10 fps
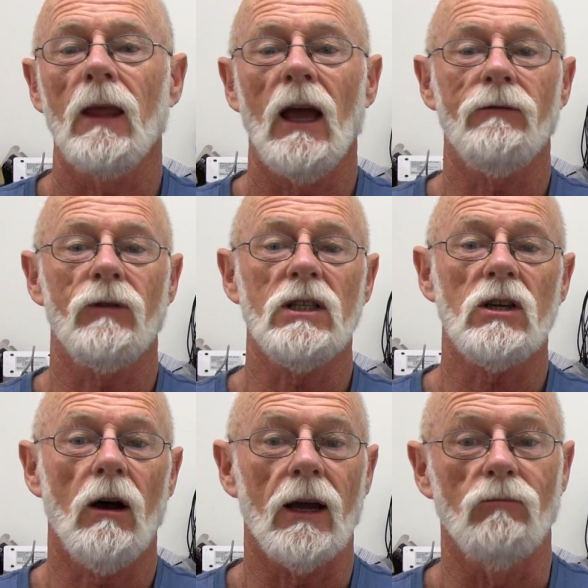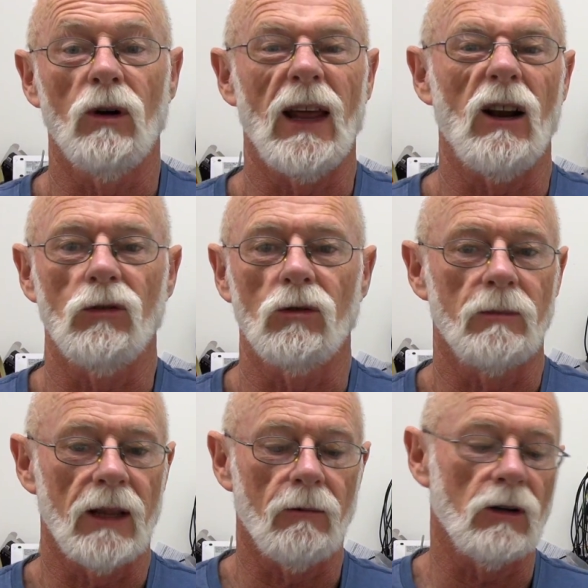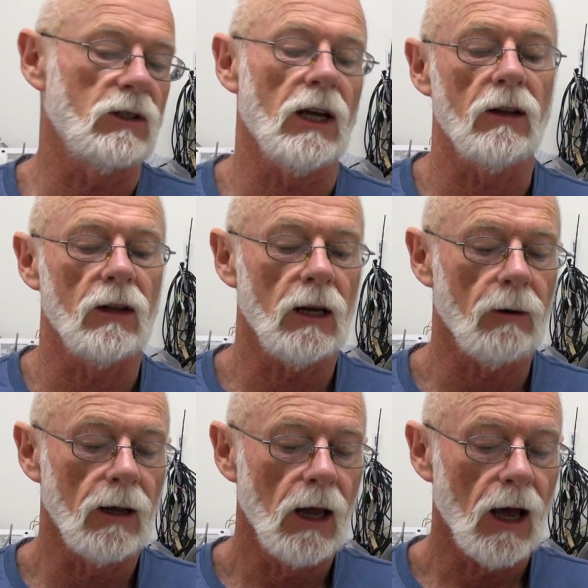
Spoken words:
And FrSky, well, they don't talk to me. They won't say anything anyway.